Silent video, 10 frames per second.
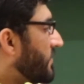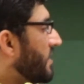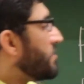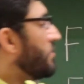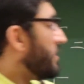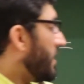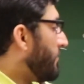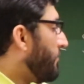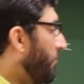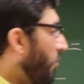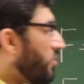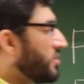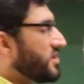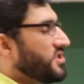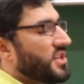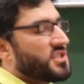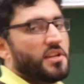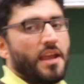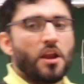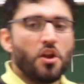so the force just
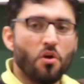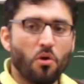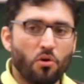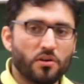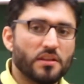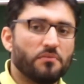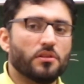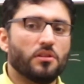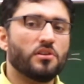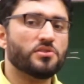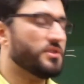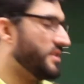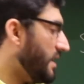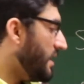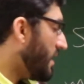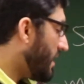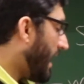ignored the velocity